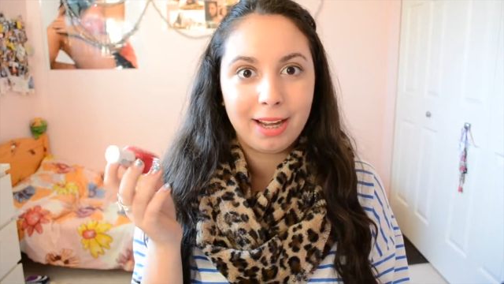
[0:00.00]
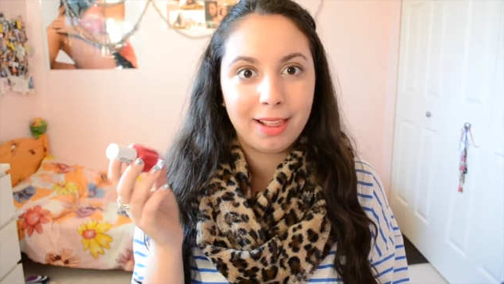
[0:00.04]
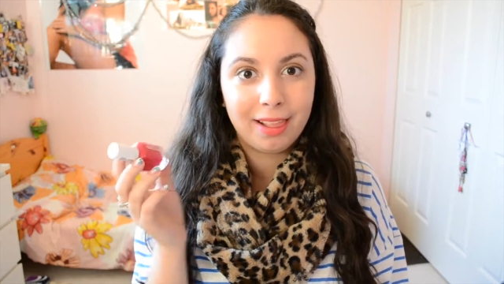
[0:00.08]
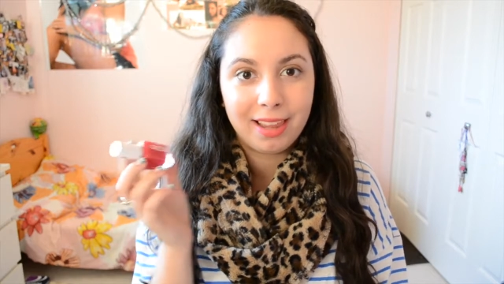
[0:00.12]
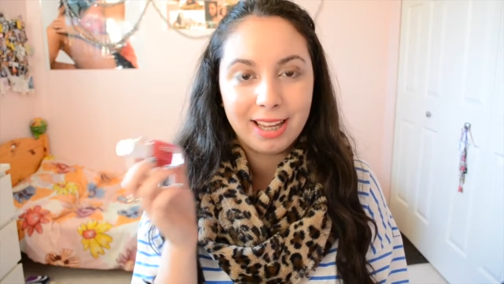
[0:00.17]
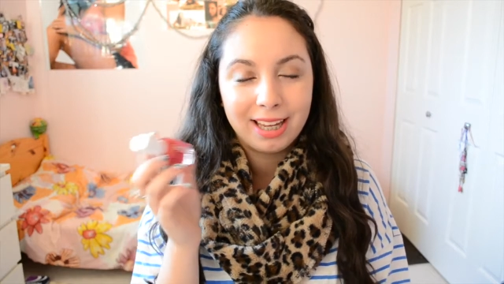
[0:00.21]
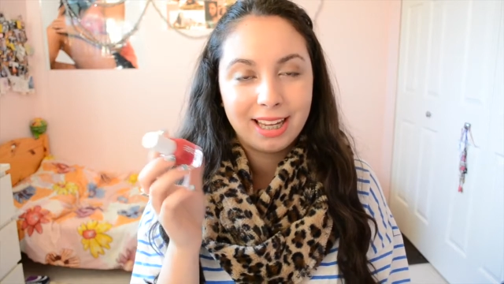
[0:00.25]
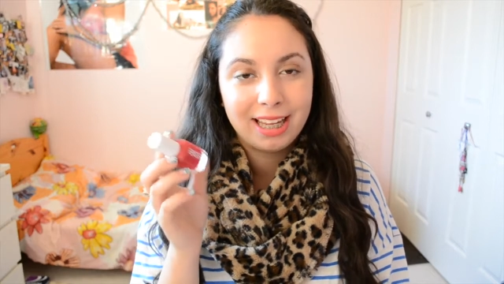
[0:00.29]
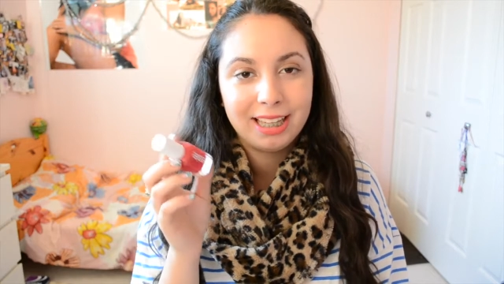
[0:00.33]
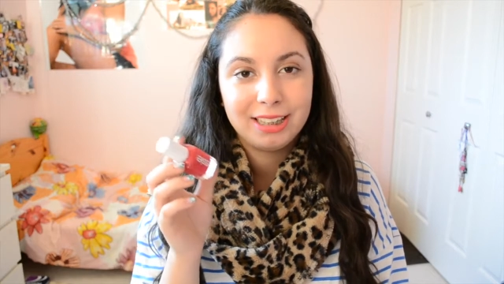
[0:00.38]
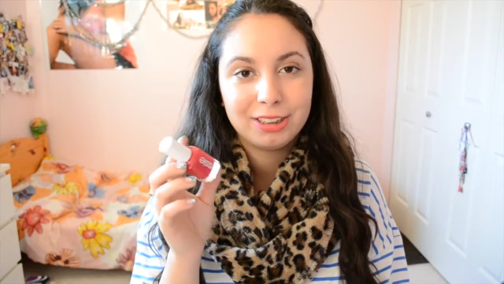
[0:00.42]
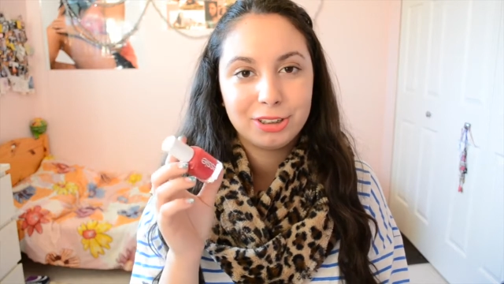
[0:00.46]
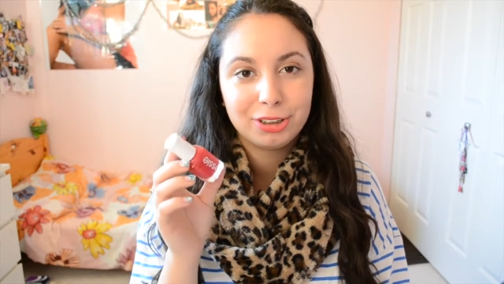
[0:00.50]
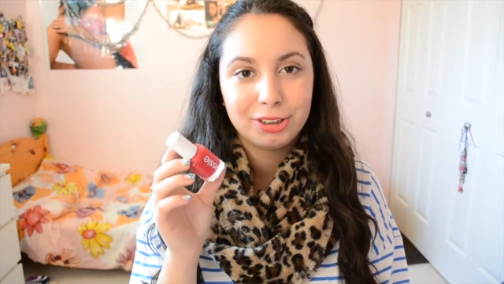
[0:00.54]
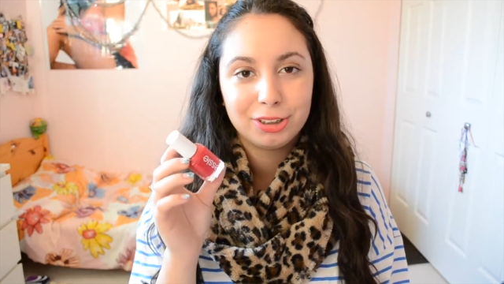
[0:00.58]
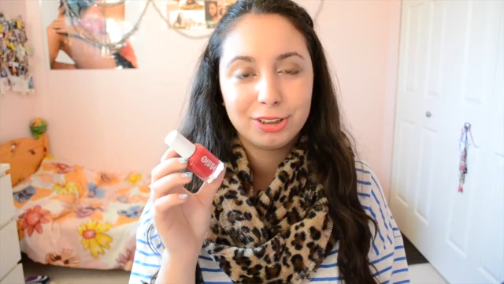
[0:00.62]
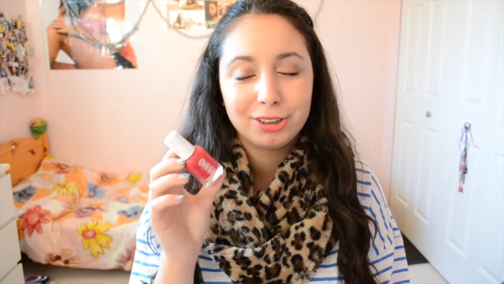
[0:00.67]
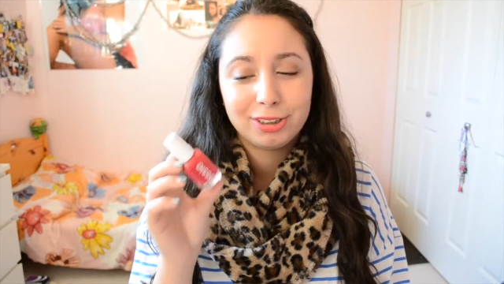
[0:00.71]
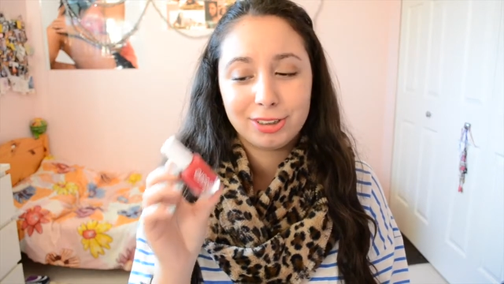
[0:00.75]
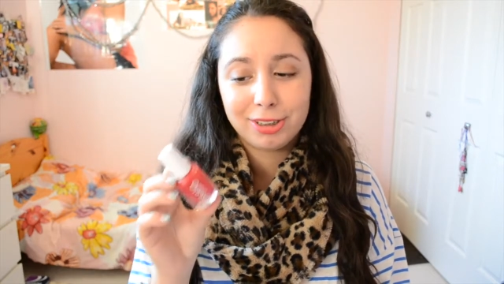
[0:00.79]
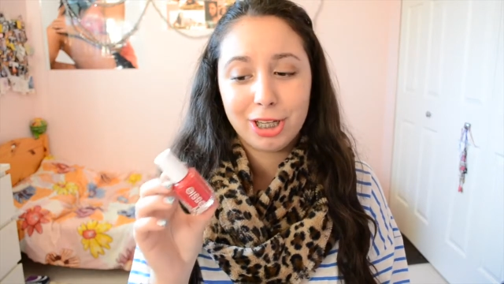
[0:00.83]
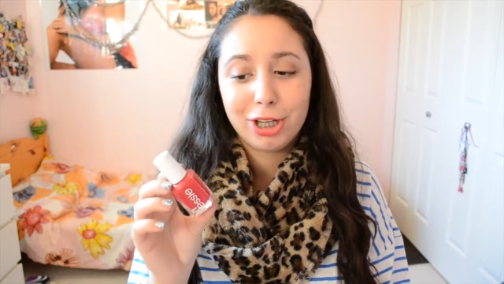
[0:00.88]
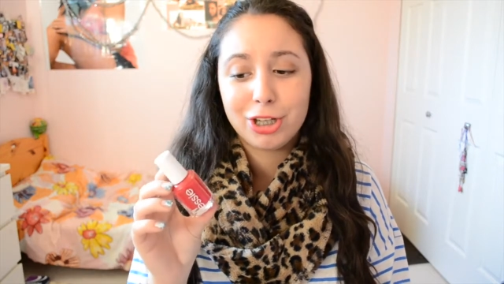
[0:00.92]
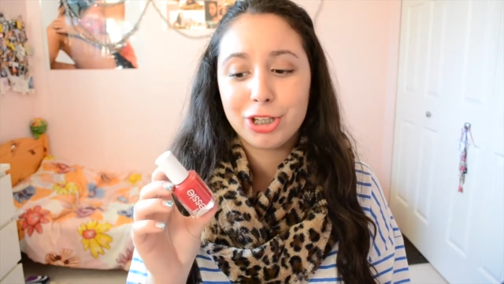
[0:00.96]
Like, it's
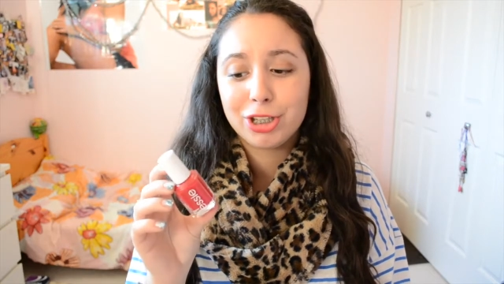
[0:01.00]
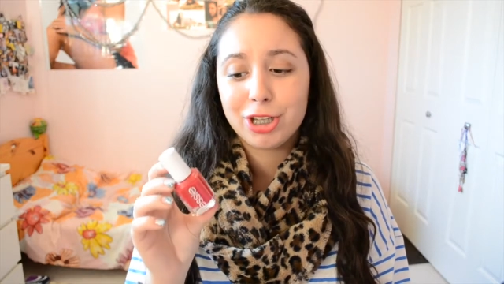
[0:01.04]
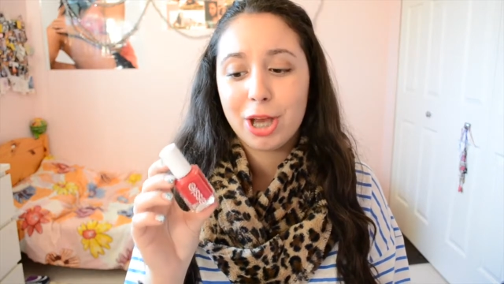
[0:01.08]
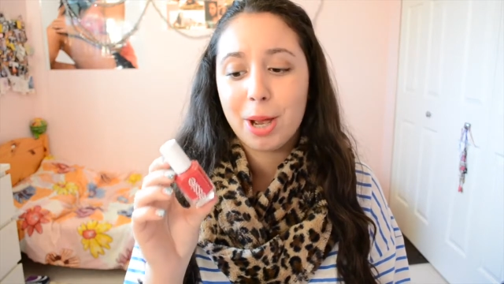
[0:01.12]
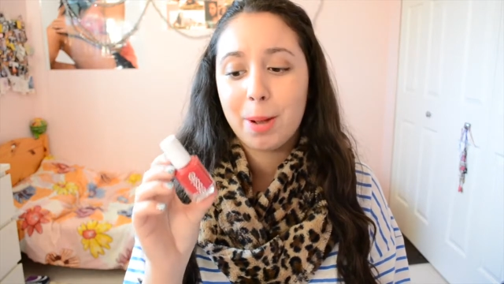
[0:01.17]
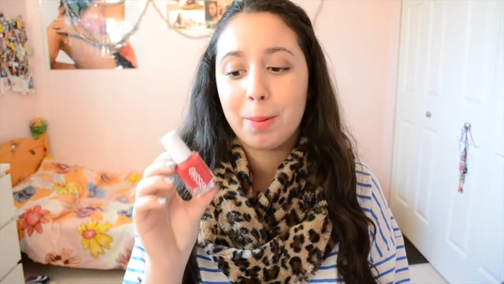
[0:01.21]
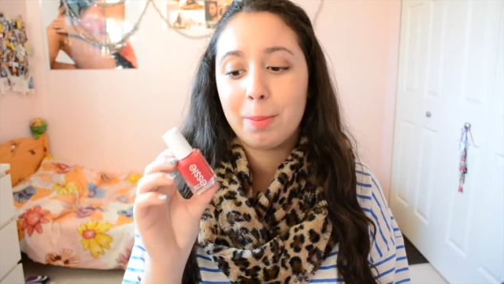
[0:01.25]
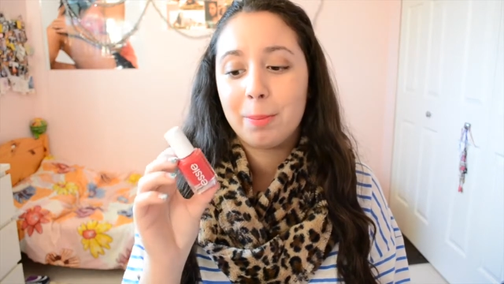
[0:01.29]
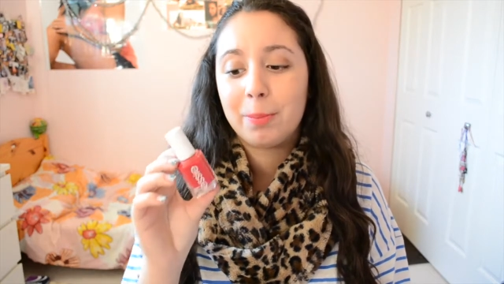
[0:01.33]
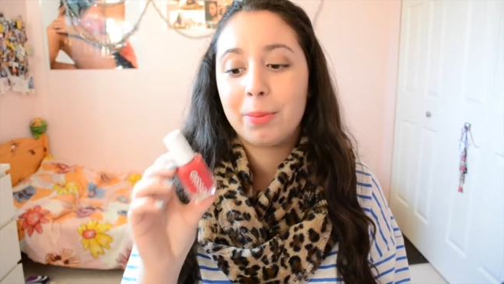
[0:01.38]
such a